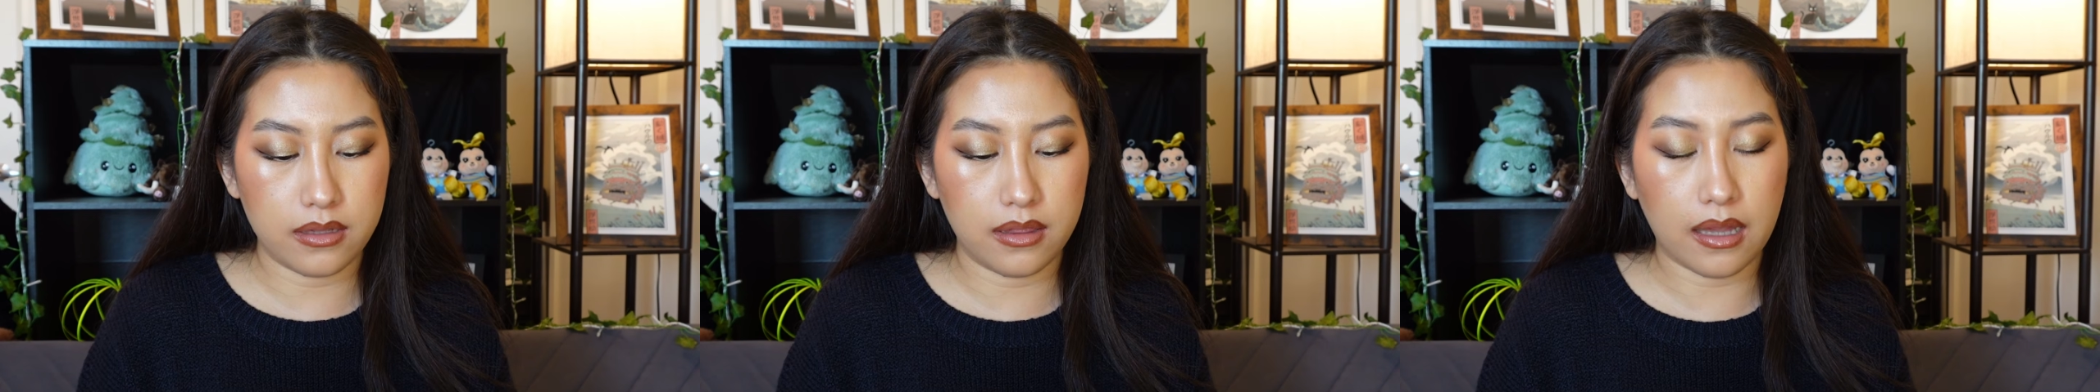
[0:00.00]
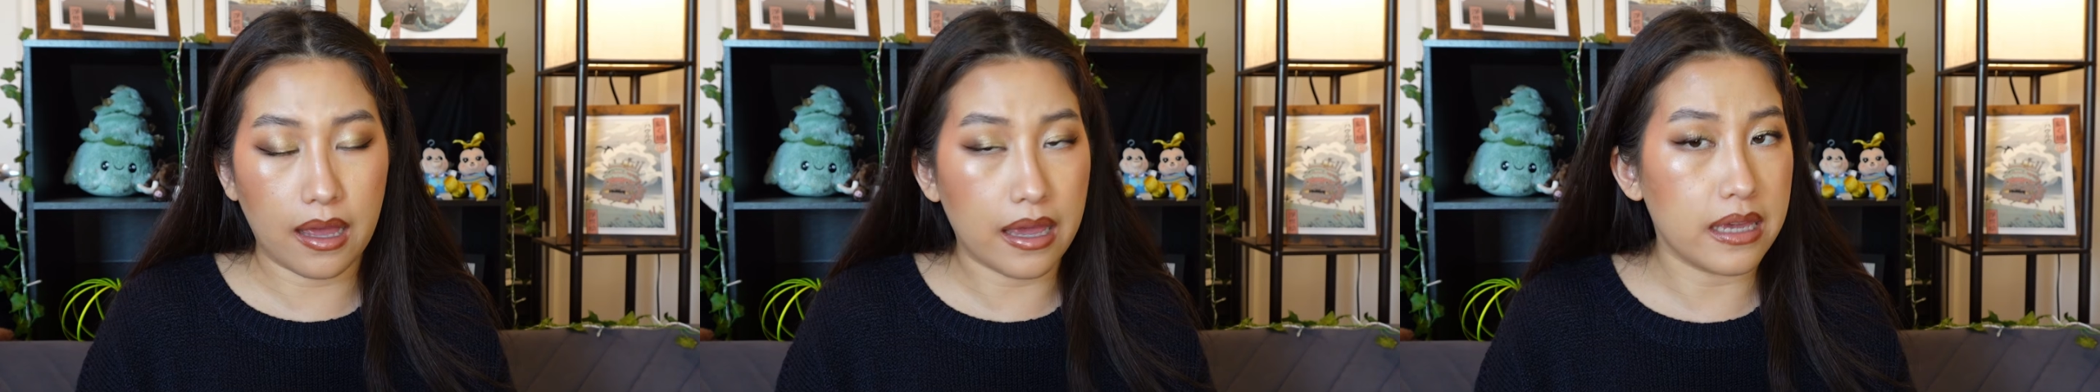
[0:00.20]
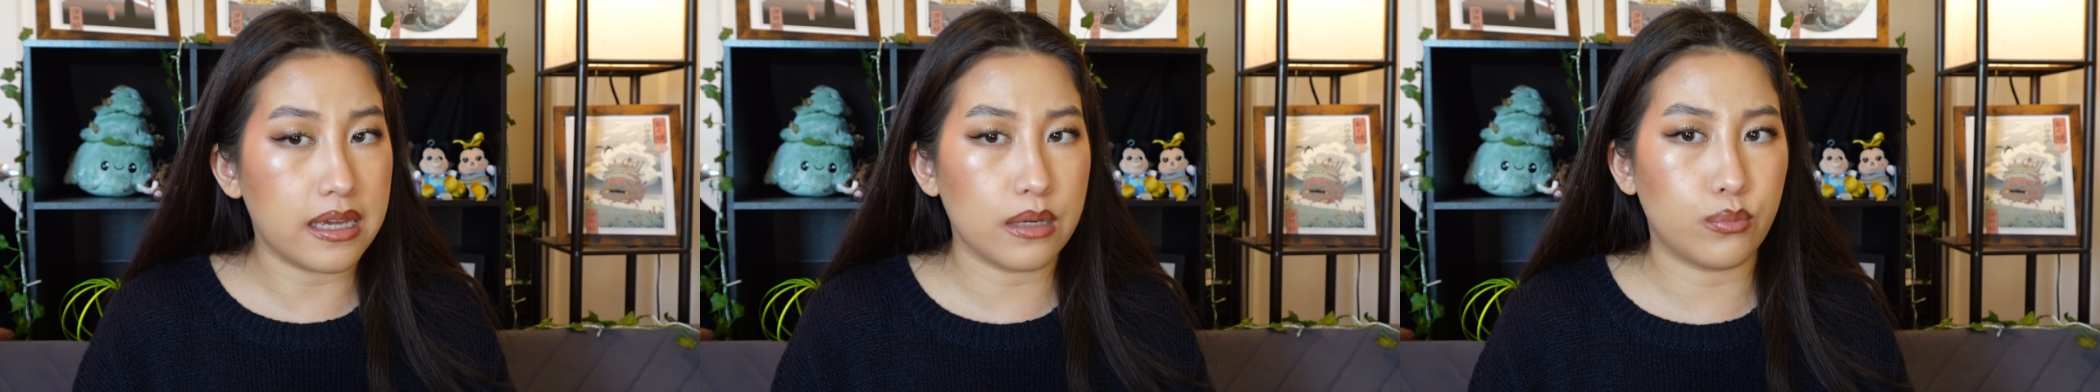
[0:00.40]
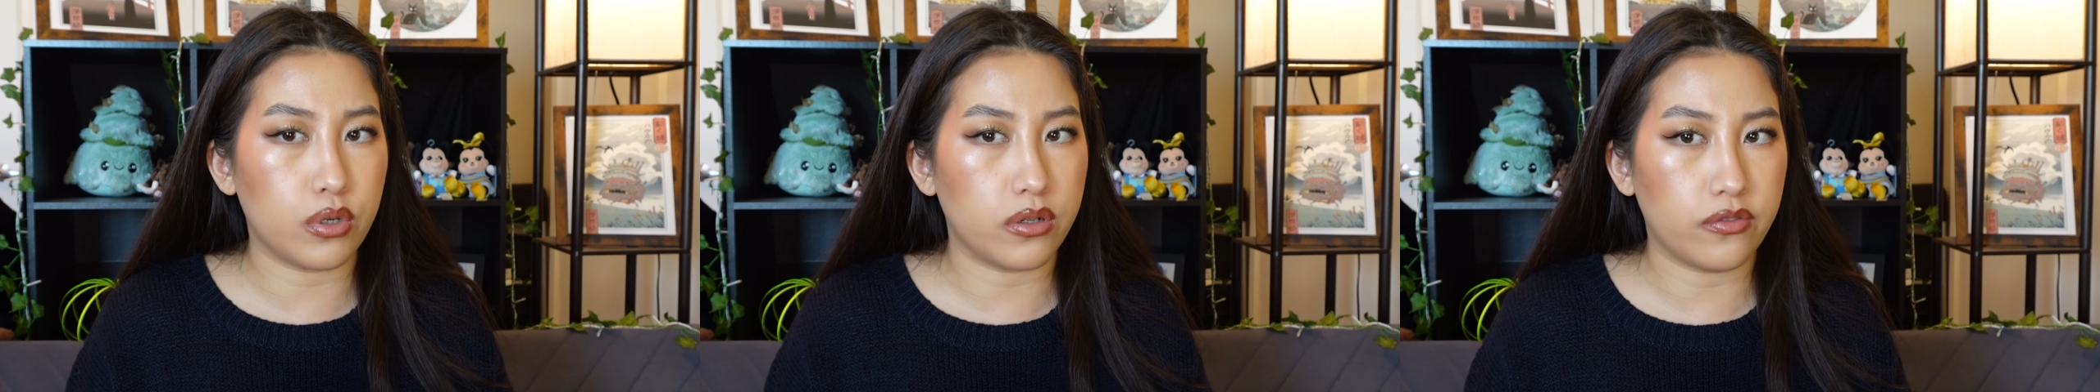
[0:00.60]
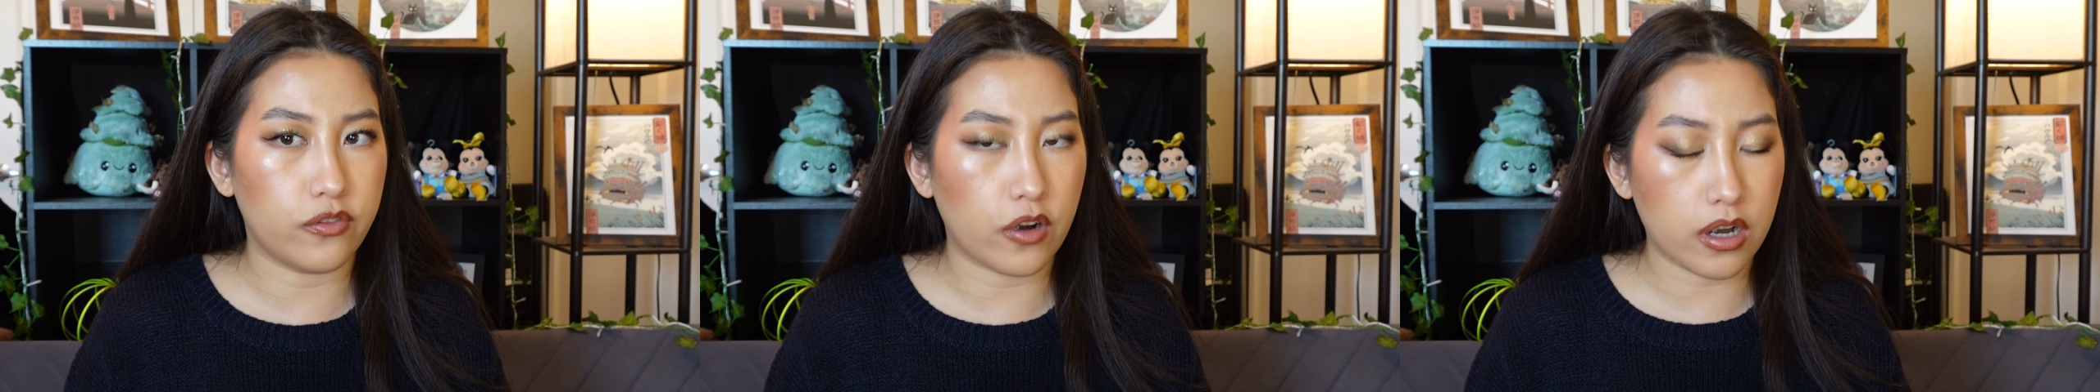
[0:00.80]
like and
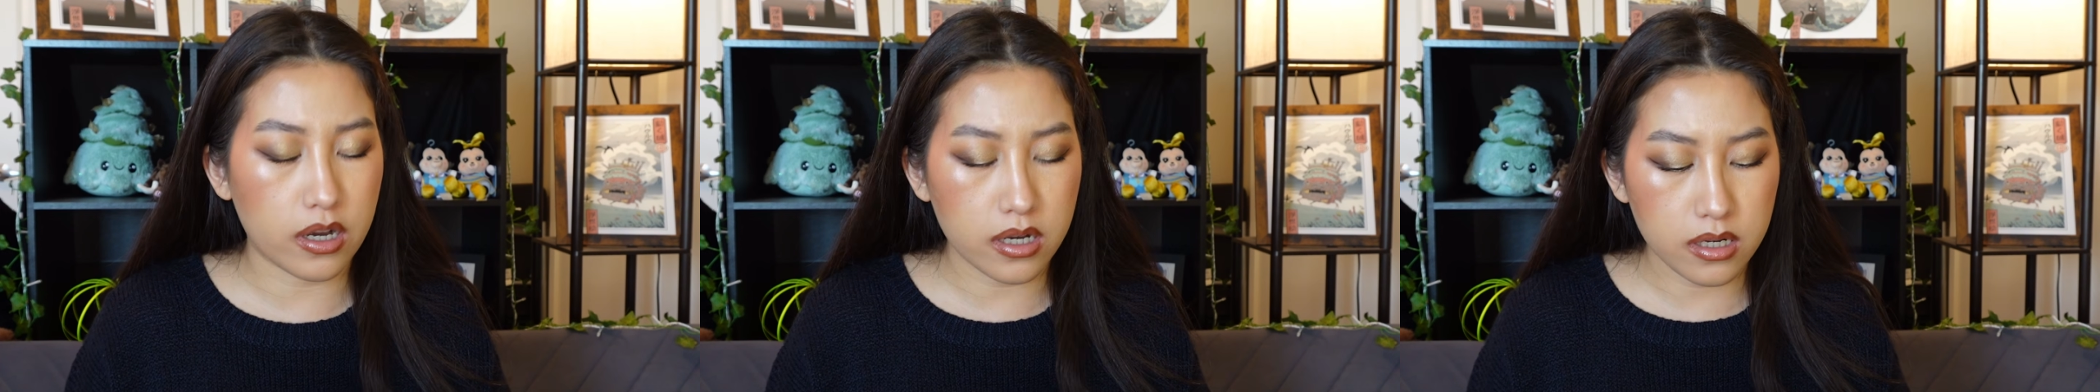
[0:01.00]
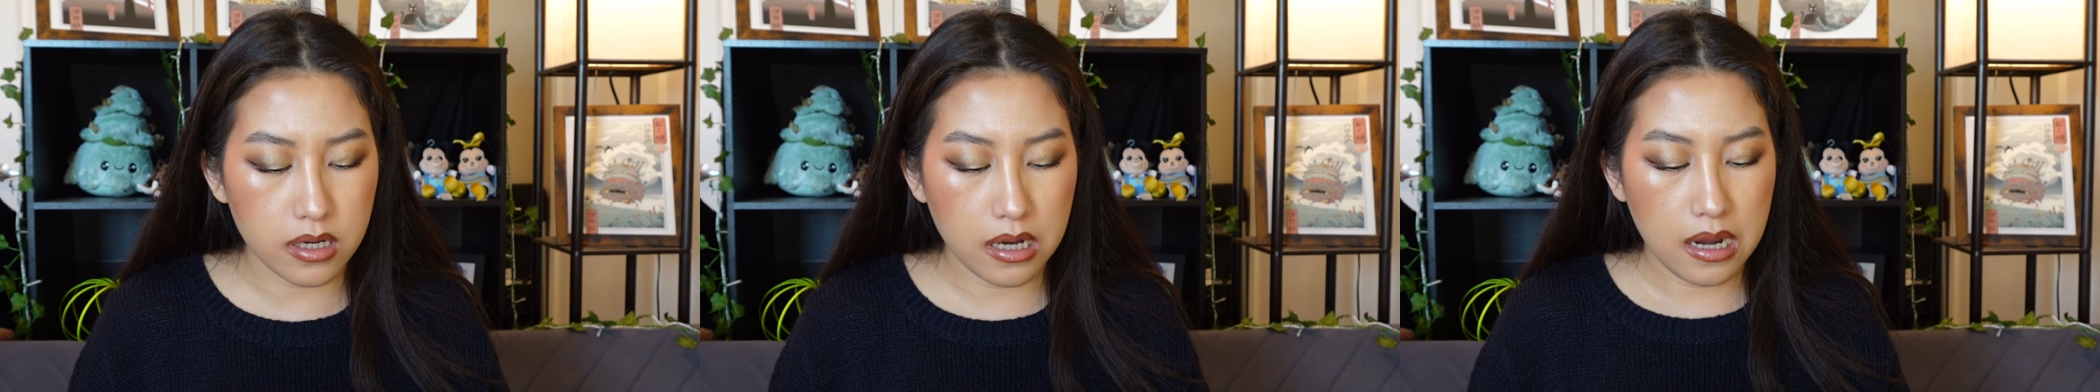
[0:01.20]
prefer.